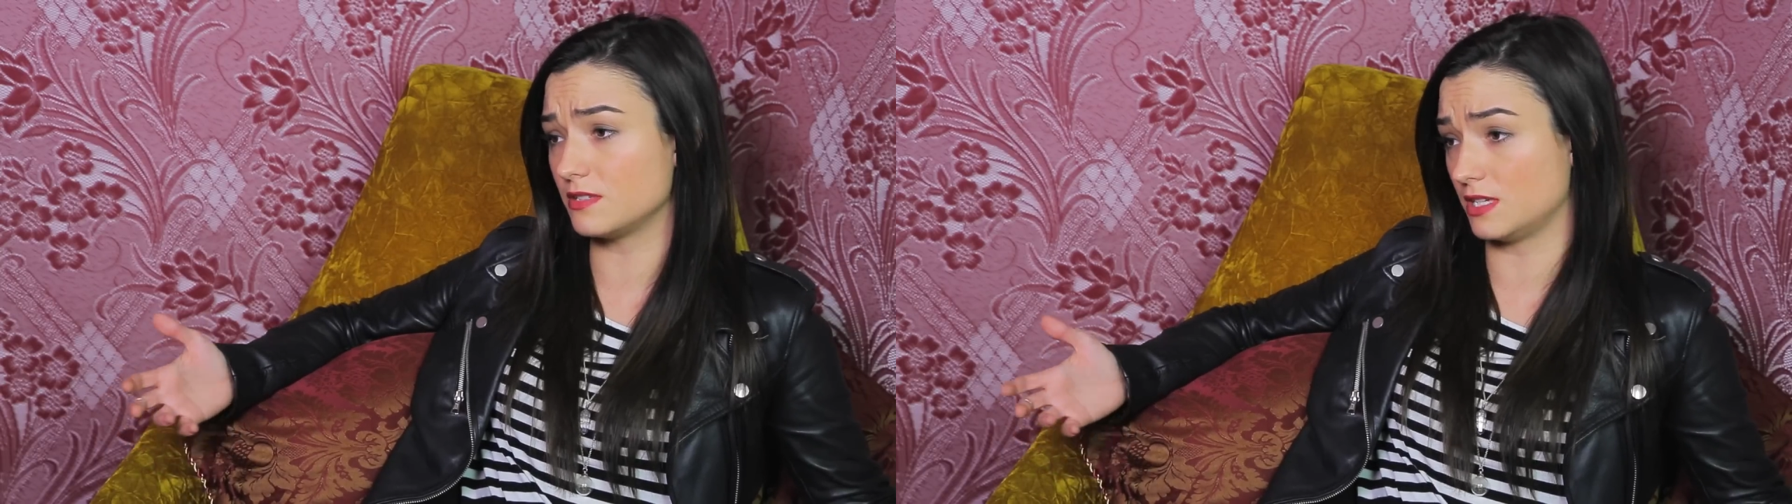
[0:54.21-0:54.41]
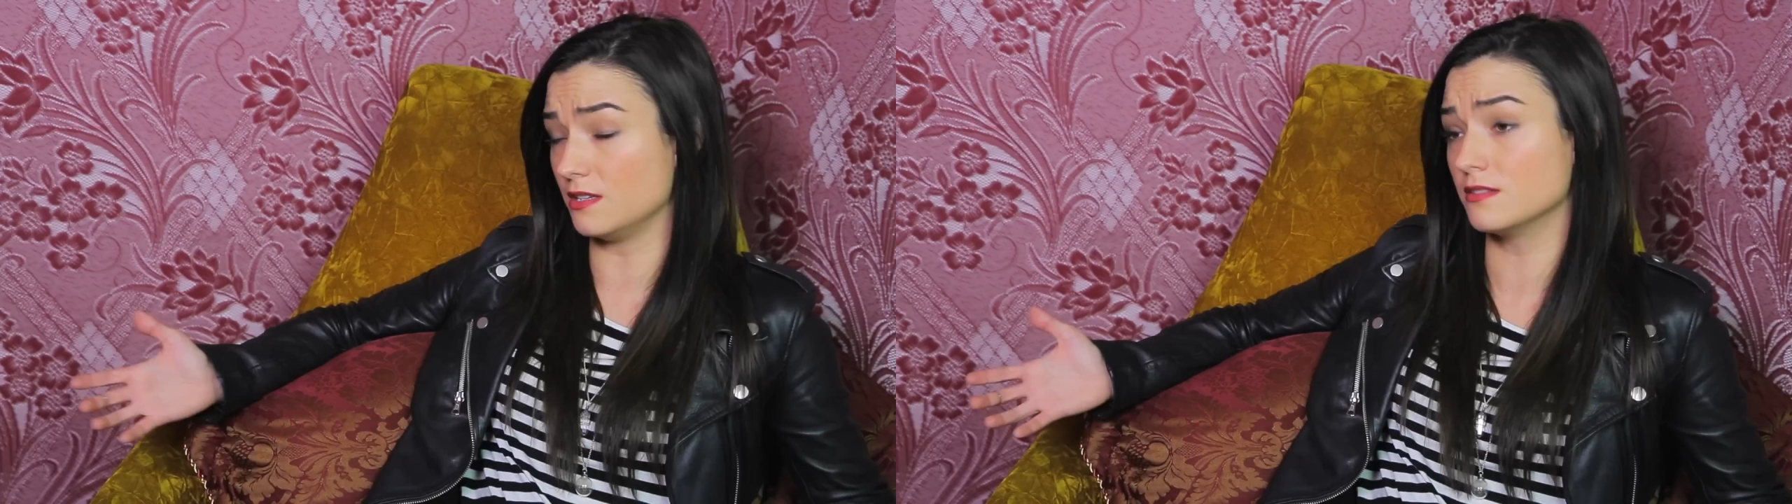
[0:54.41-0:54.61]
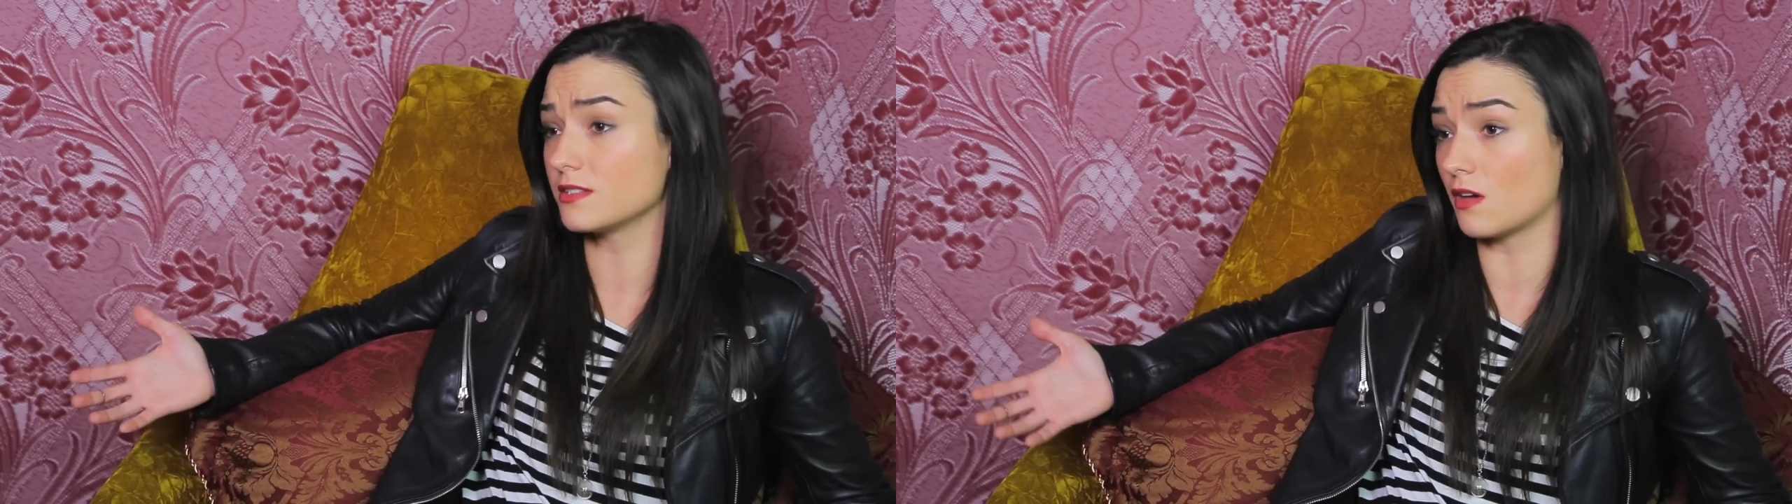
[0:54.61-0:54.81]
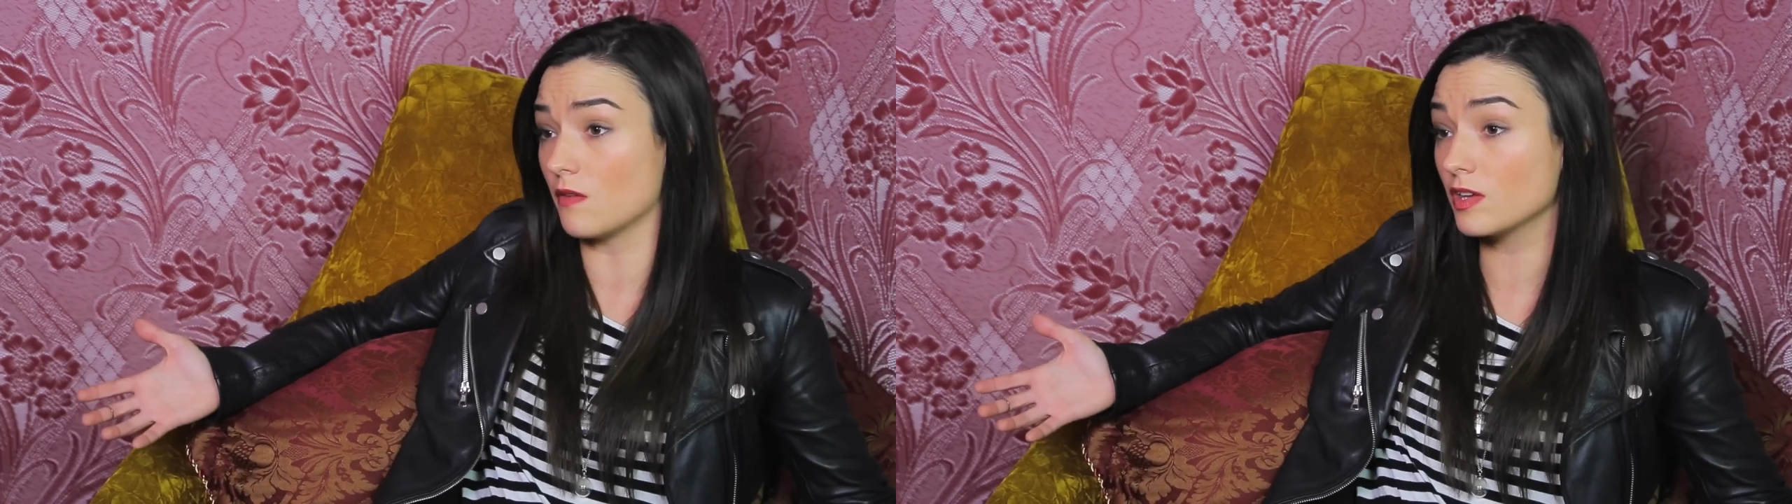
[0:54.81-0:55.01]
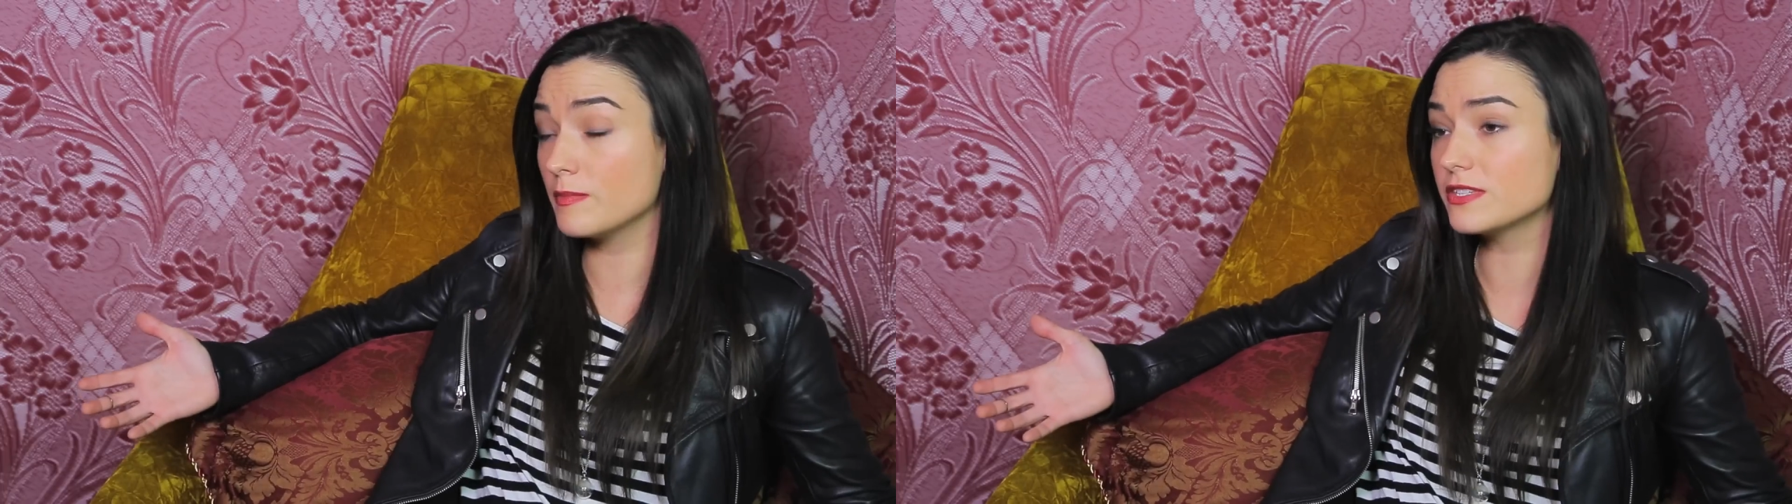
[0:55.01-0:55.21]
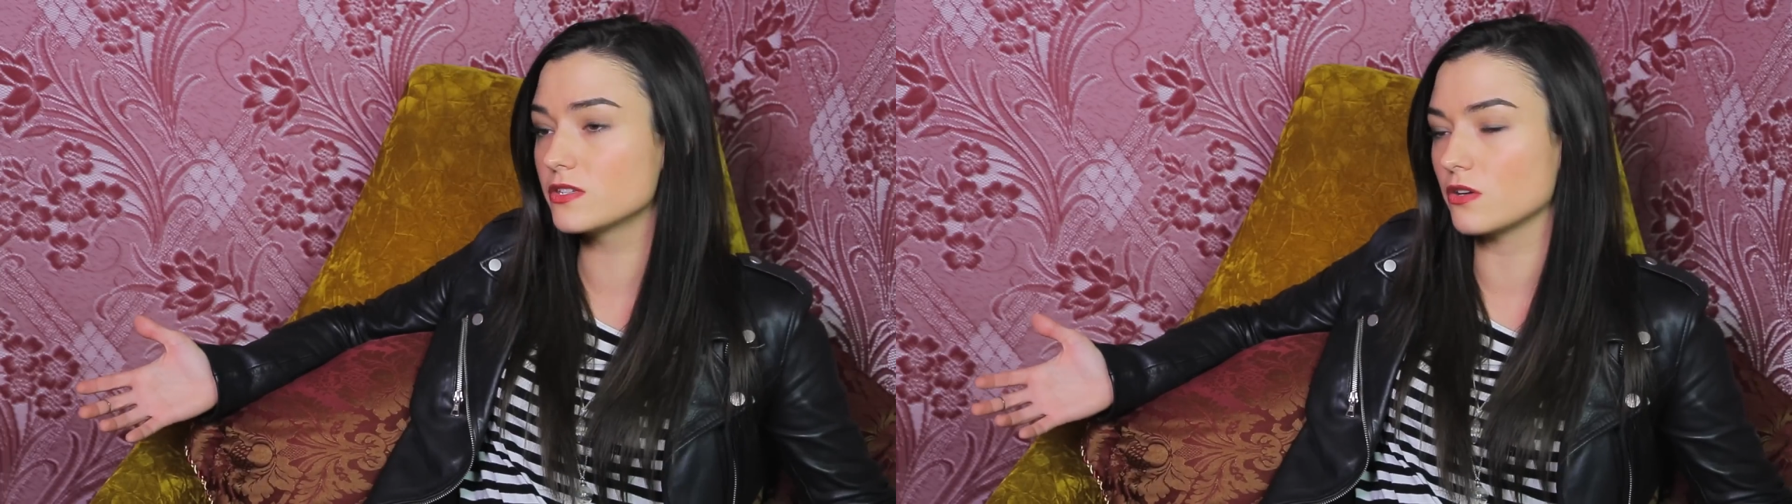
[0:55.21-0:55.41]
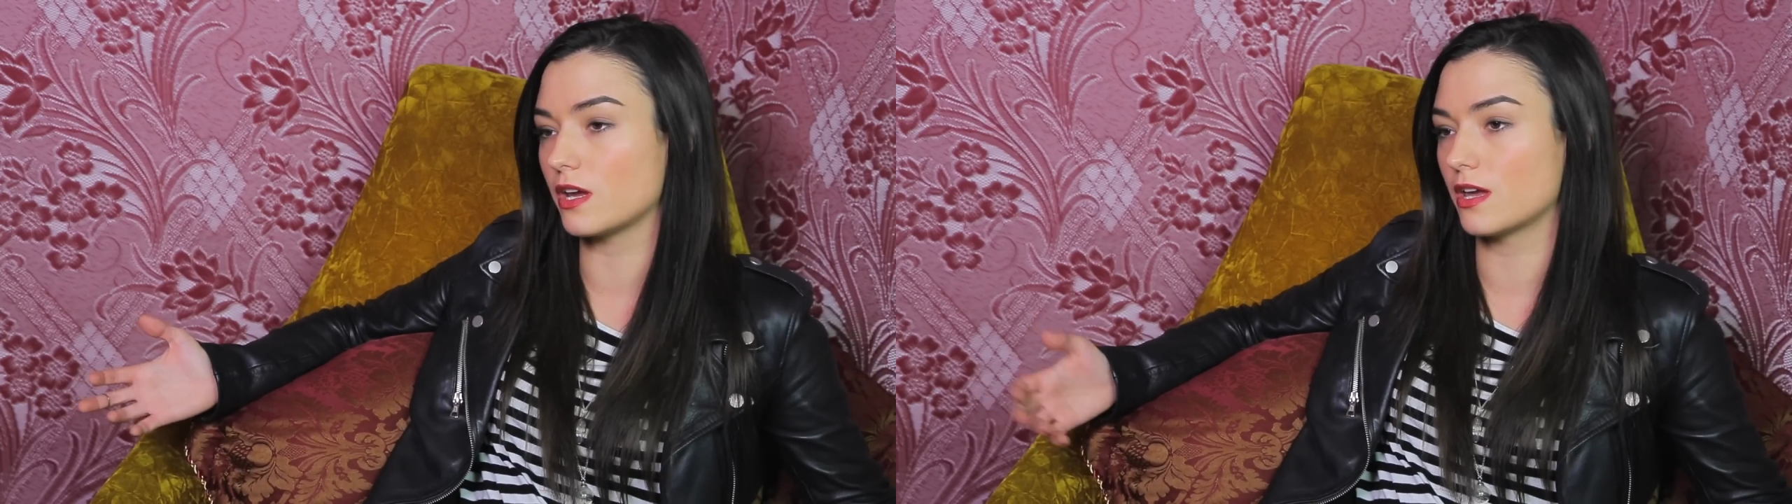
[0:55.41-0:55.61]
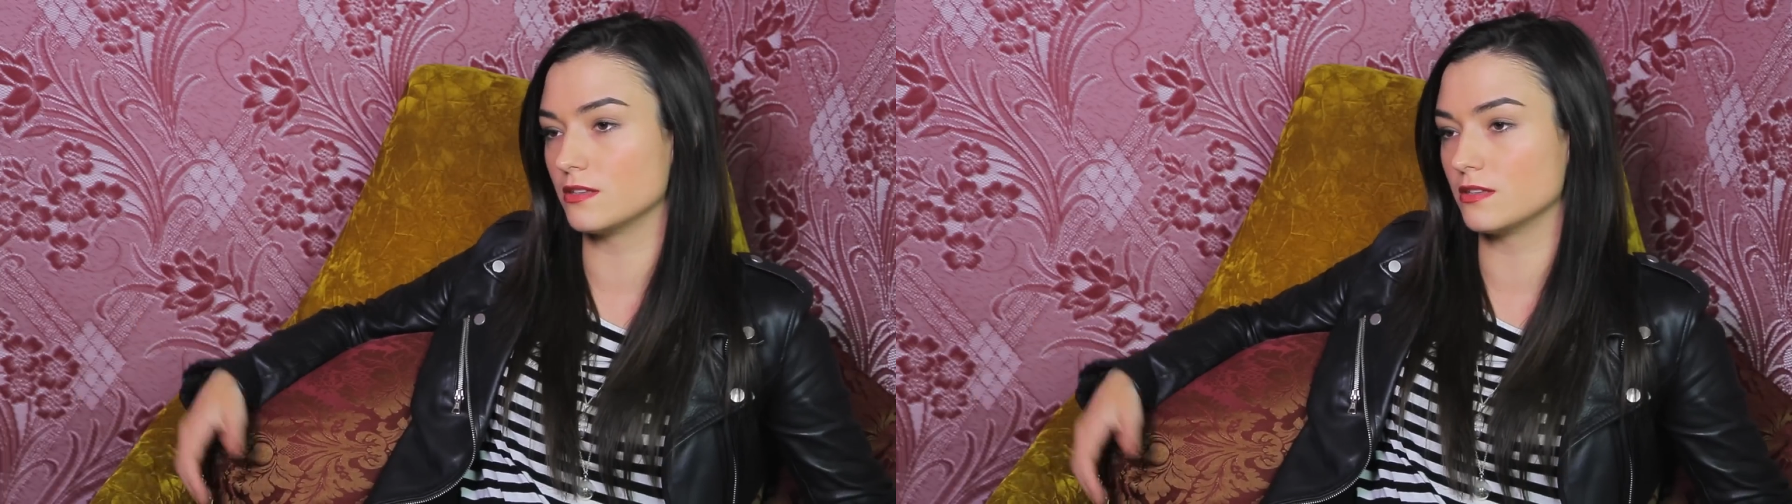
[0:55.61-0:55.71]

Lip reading: teens solving a mystery.